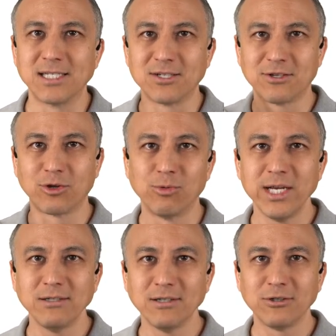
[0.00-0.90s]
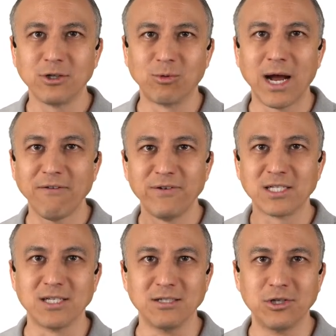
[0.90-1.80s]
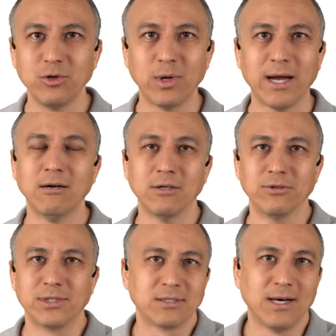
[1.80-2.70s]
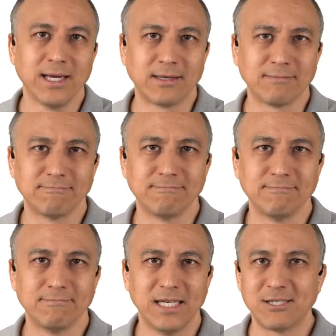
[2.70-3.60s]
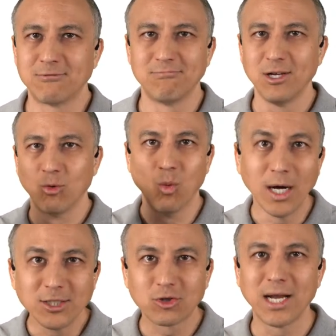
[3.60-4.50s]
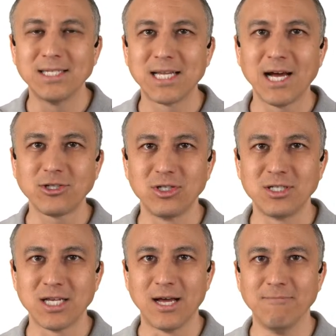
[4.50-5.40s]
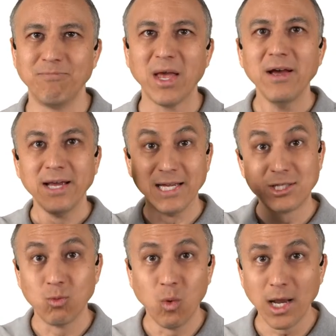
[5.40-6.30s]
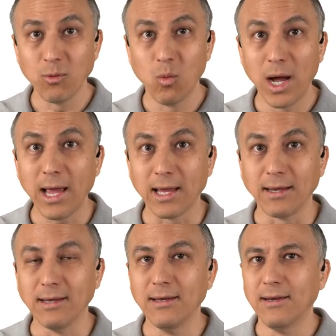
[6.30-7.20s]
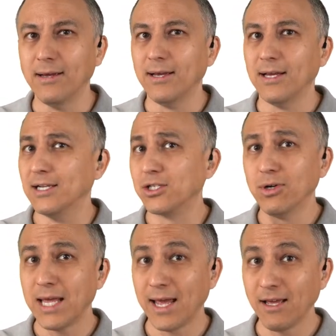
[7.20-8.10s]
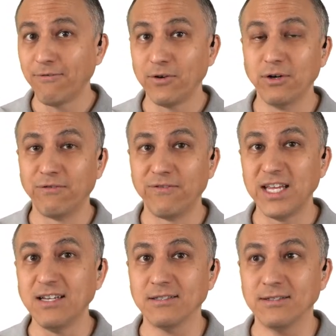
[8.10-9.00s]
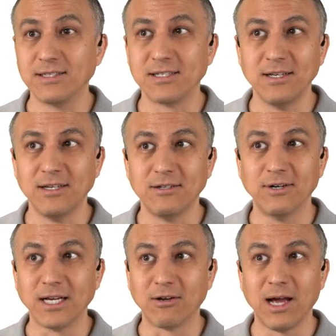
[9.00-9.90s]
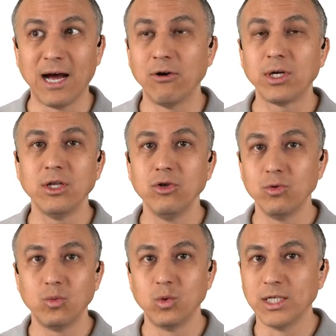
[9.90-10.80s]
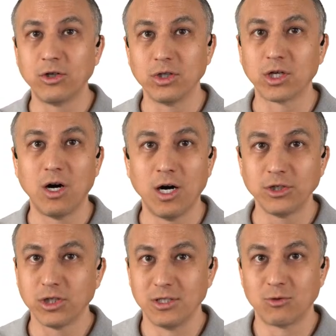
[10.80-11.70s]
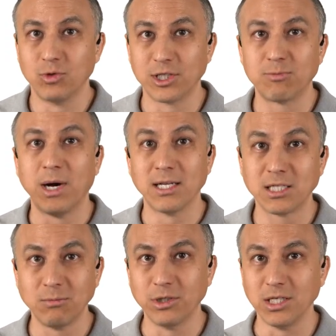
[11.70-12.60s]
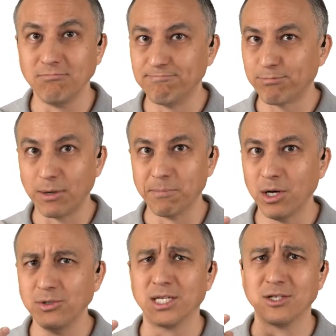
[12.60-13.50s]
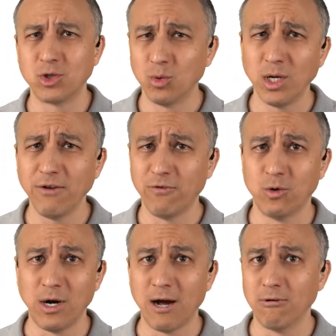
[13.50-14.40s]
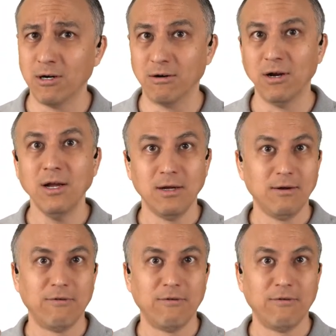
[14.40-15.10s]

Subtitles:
It's 3 little graphics and 2 arrows. Like, it's one transaction type. It's one way. There's only a handful of fields. Like, how can you, in good conscience, responsibly propose a 24-hour or